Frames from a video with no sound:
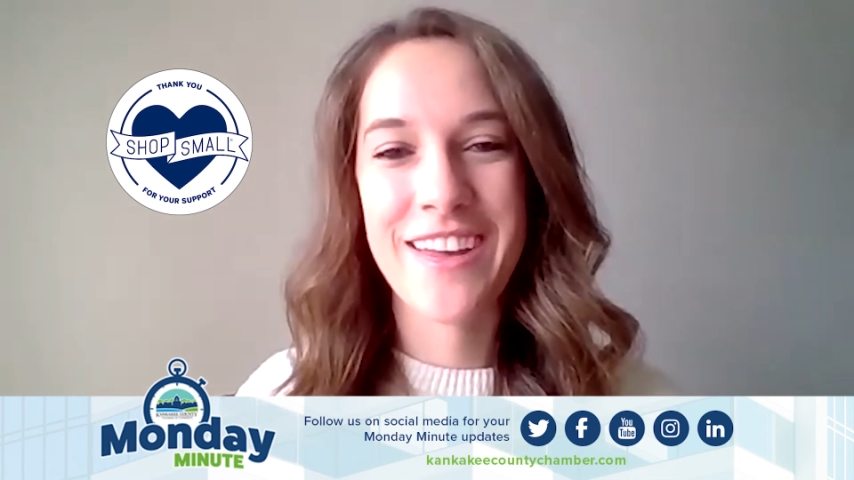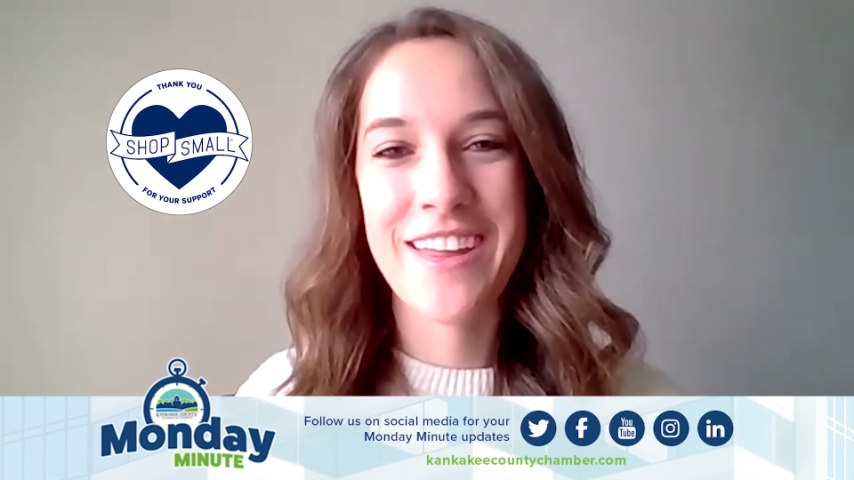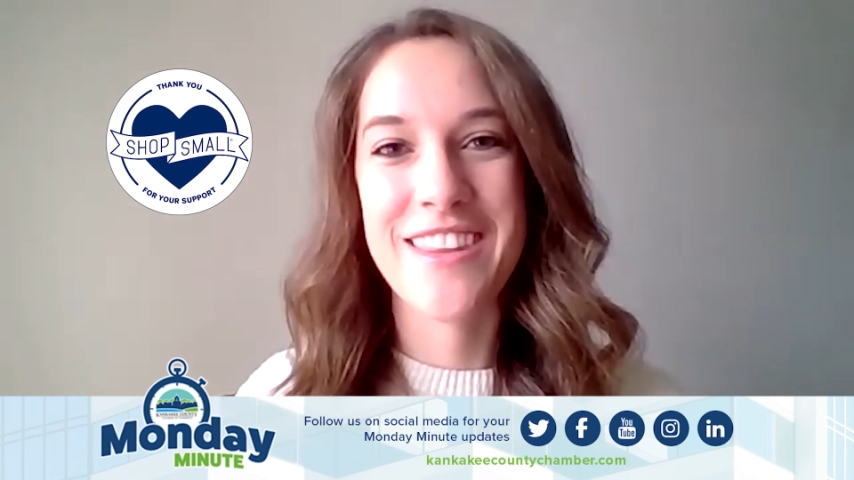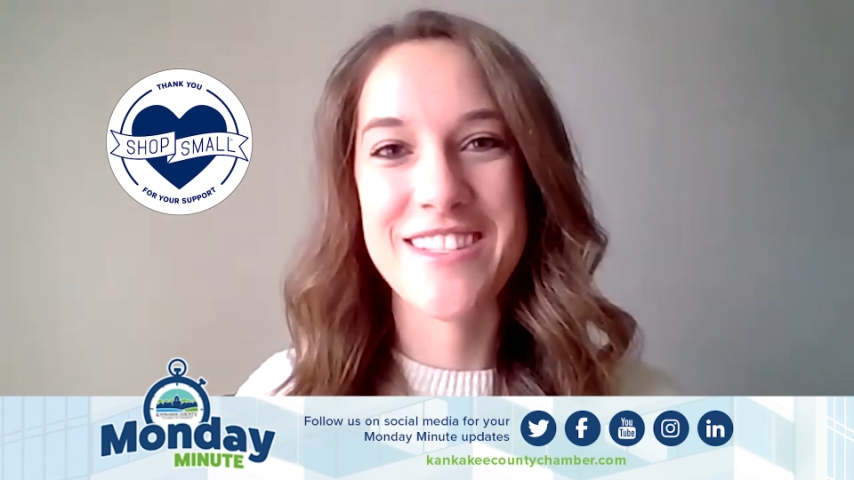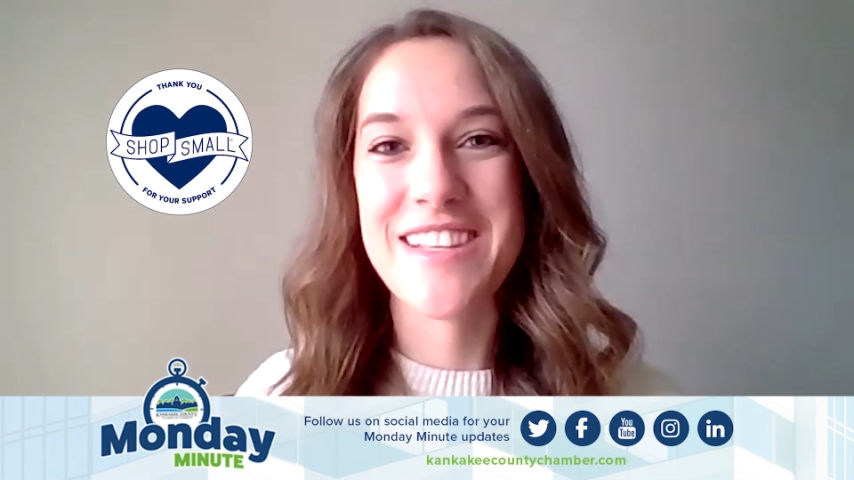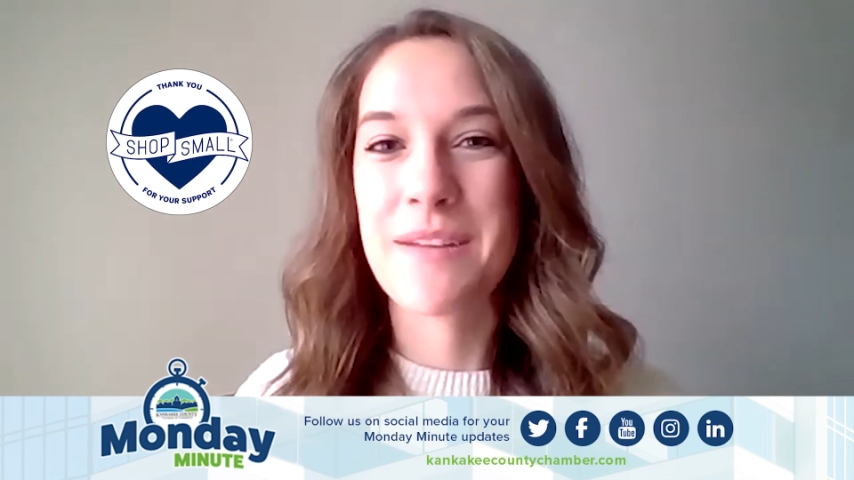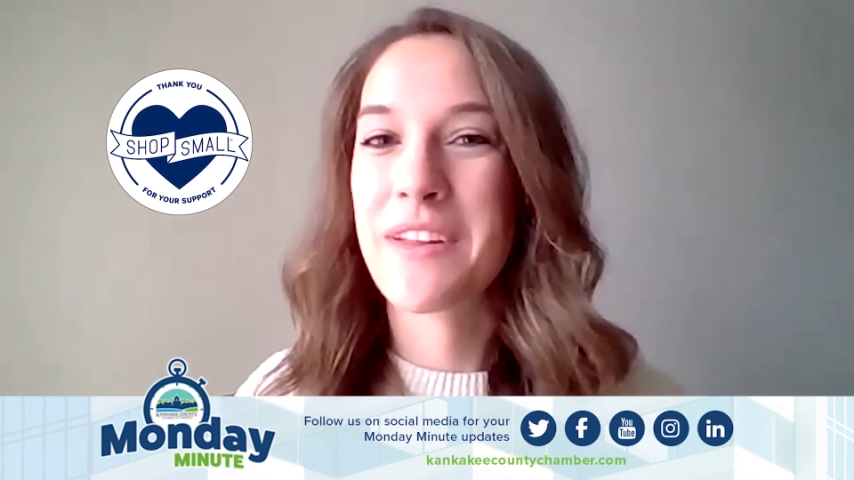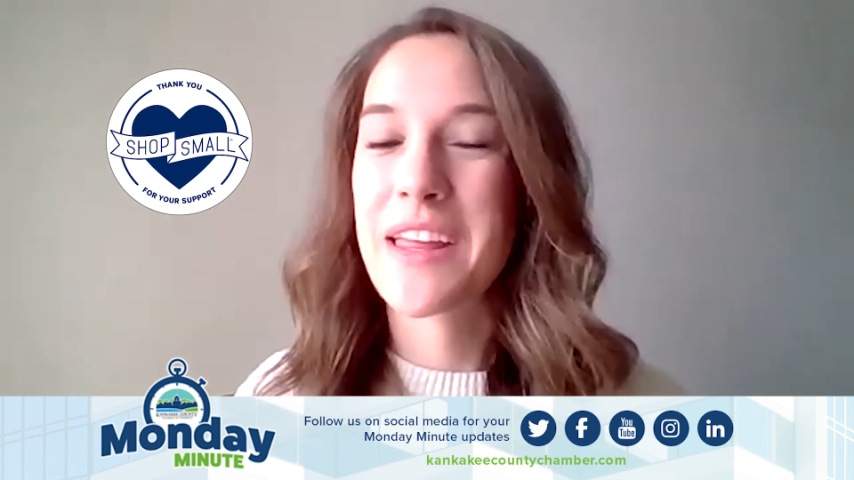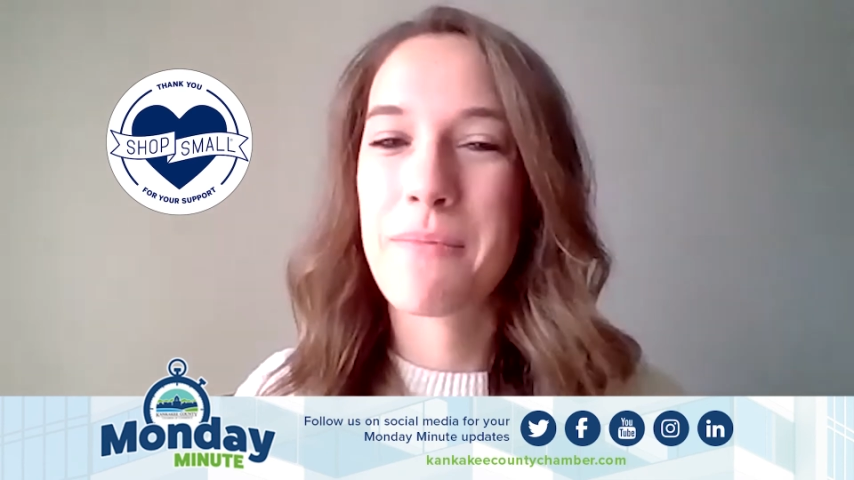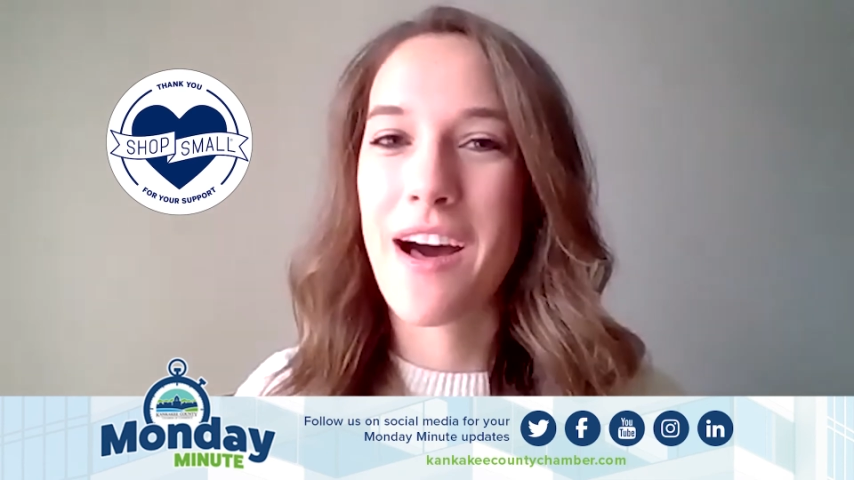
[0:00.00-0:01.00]
This is
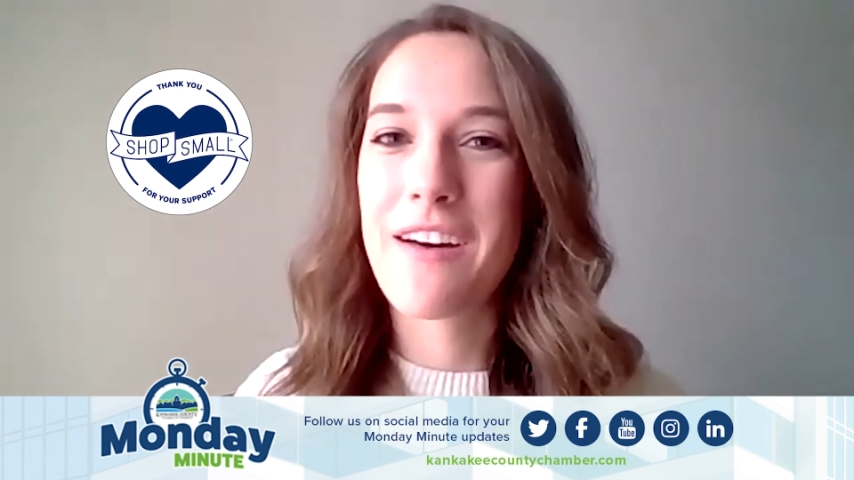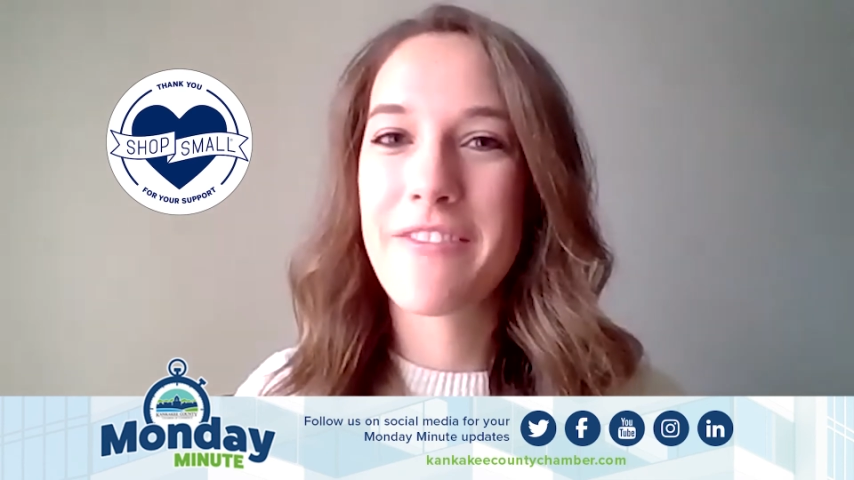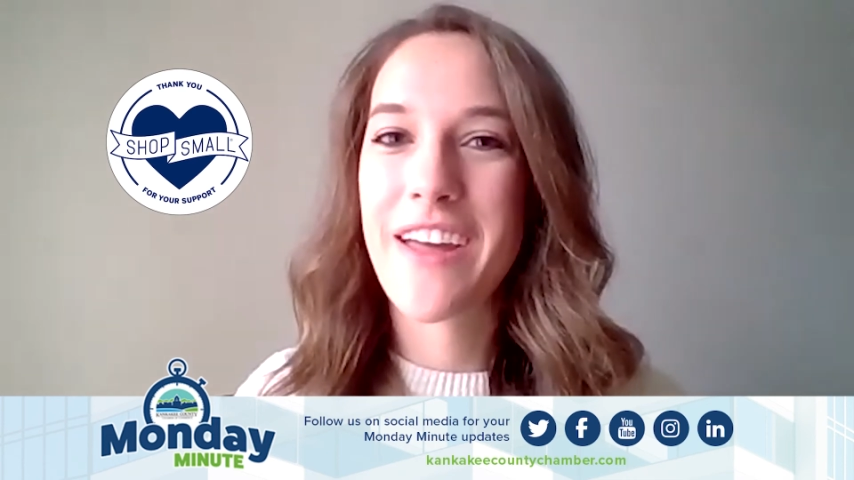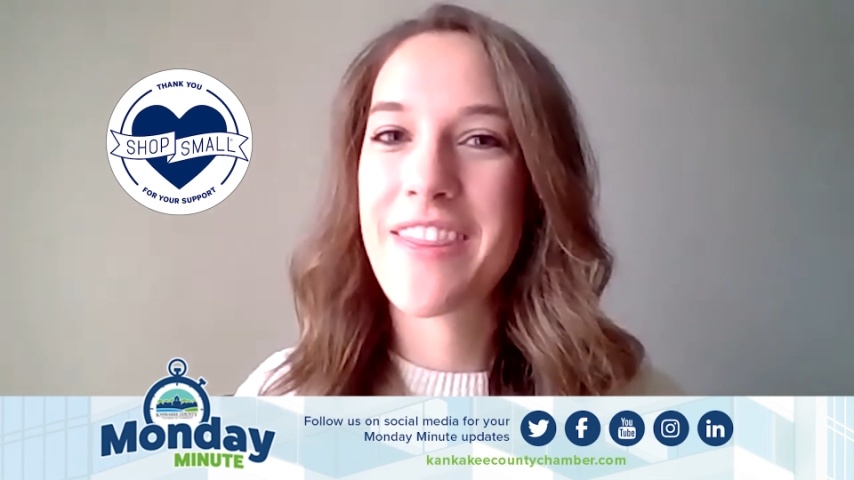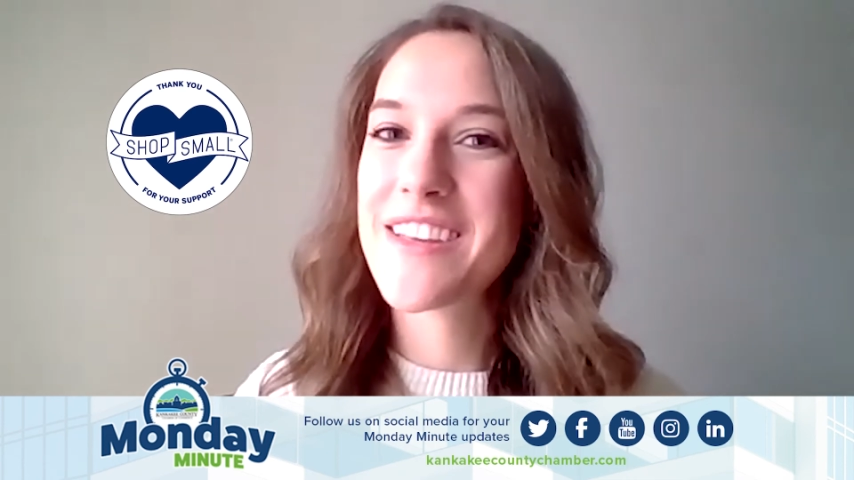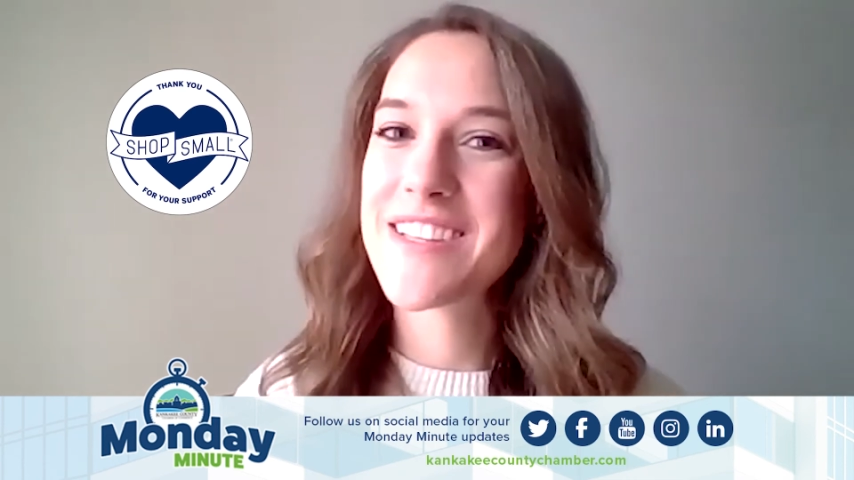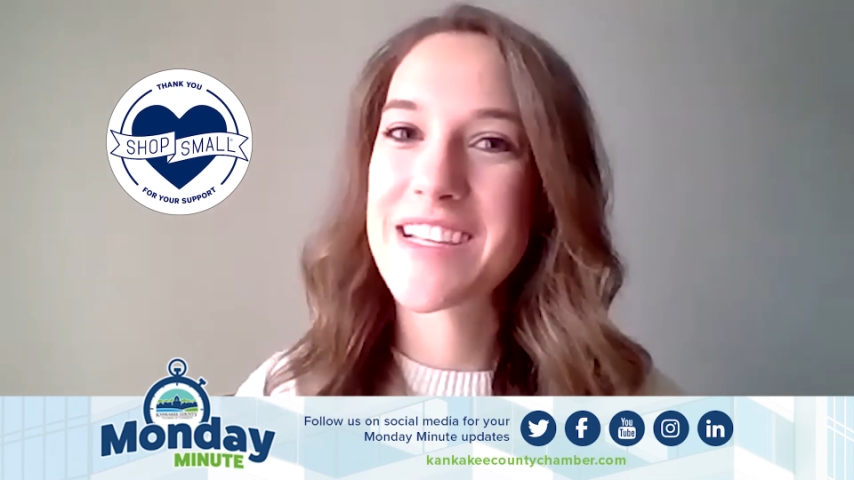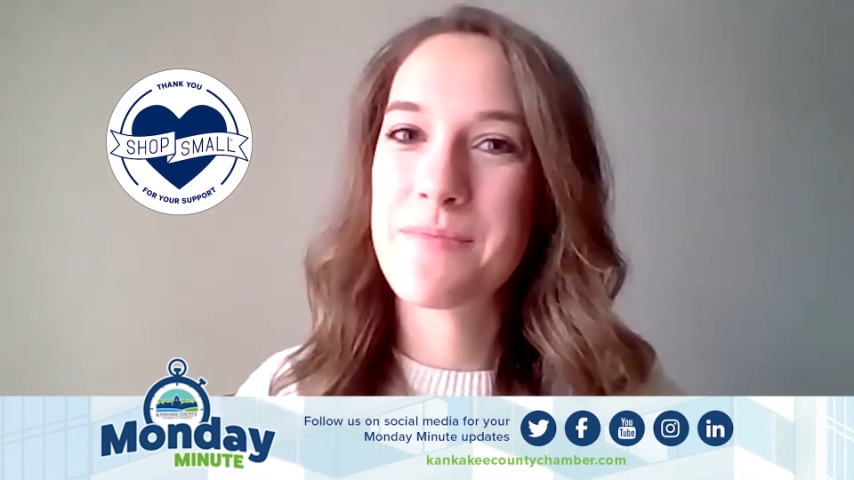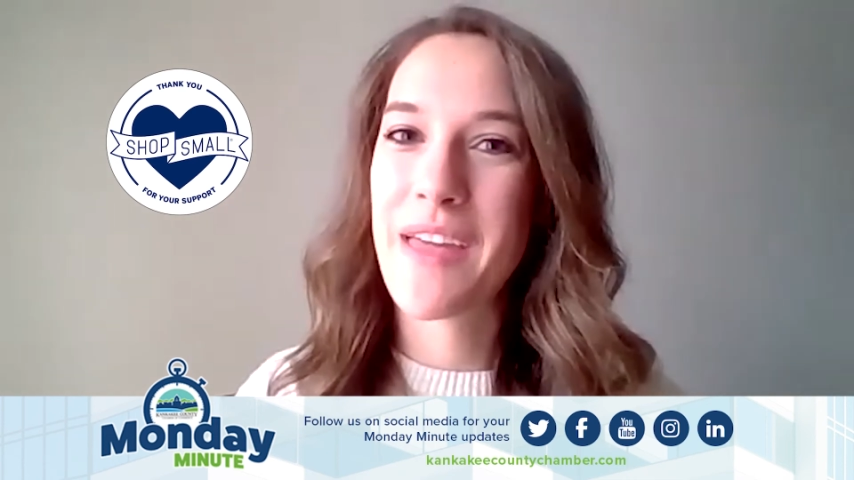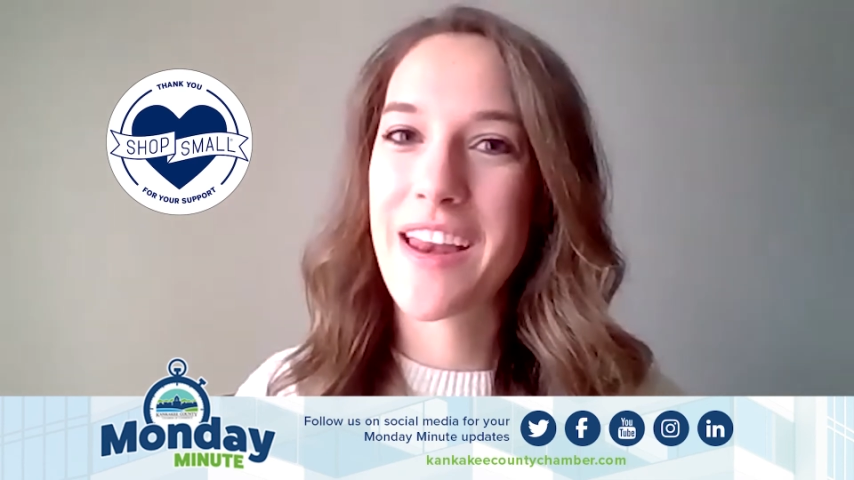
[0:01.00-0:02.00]
Emily Poff, and this
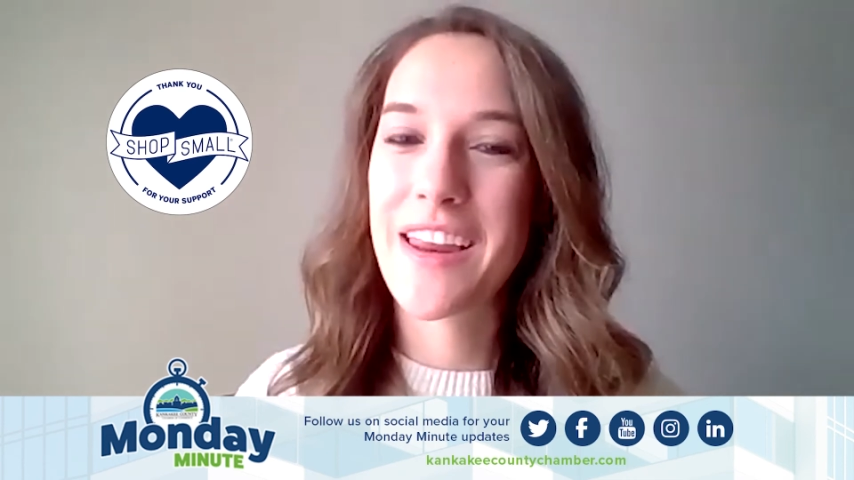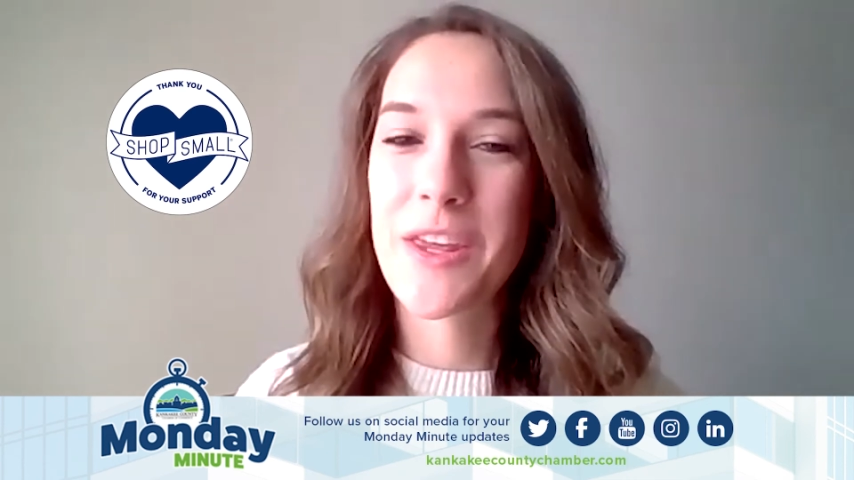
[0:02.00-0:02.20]
has been